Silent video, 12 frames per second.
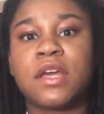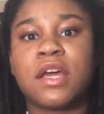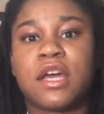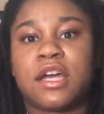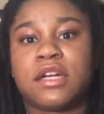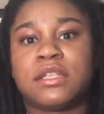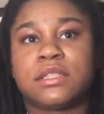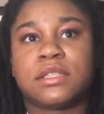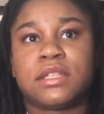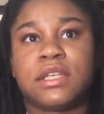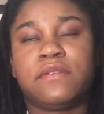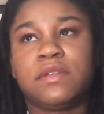And
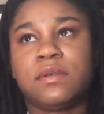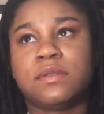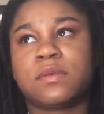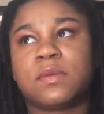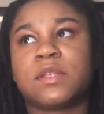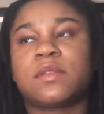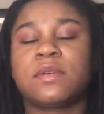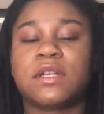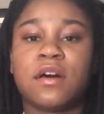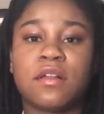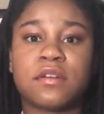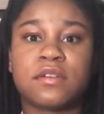even though it's only
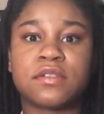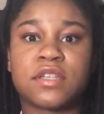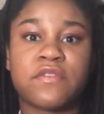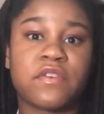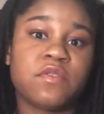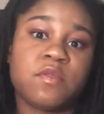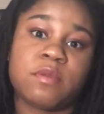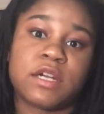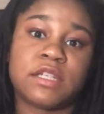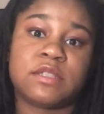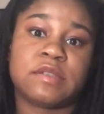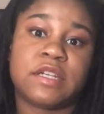$3, if
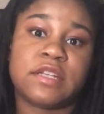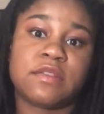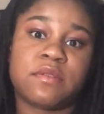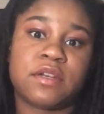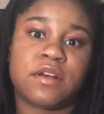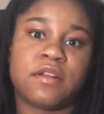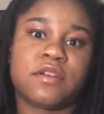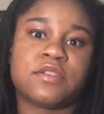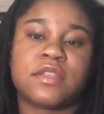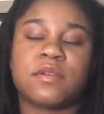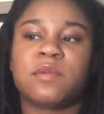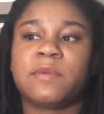everybody donated $3,
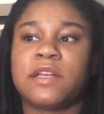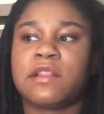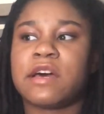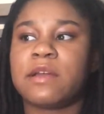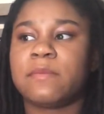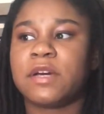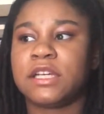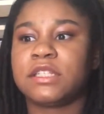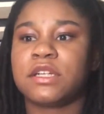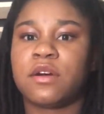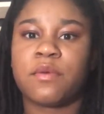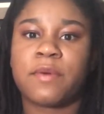there would be a lot of money
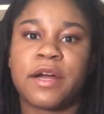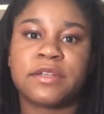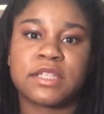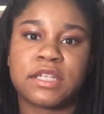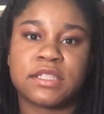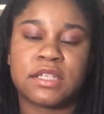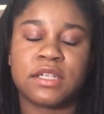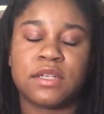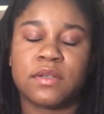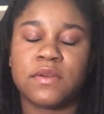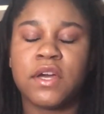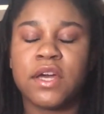to go around to
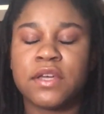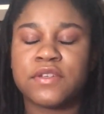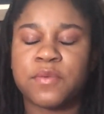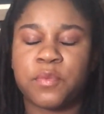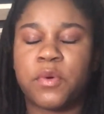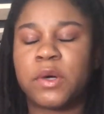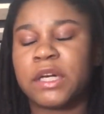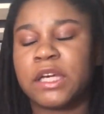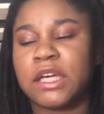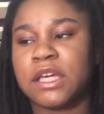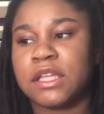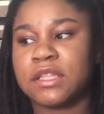continue
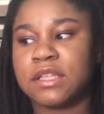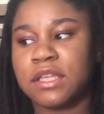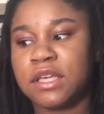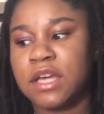supporting the